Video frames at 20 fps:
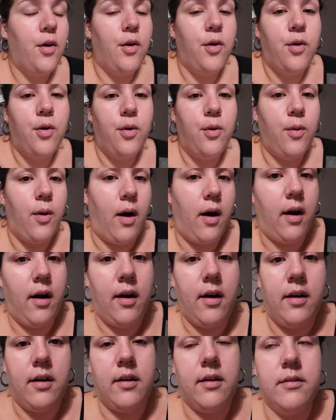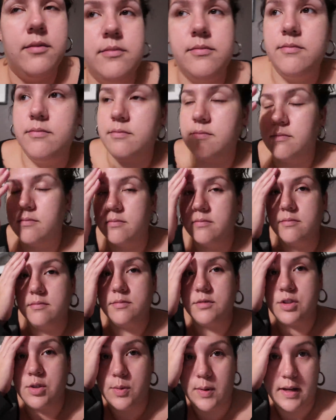who are
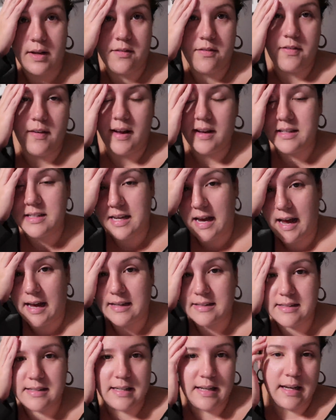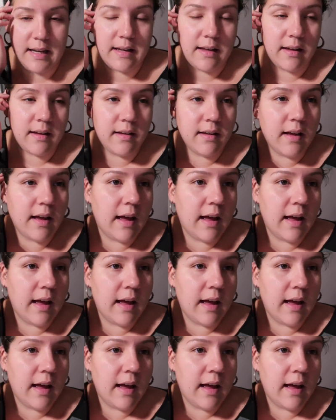doing fantastic,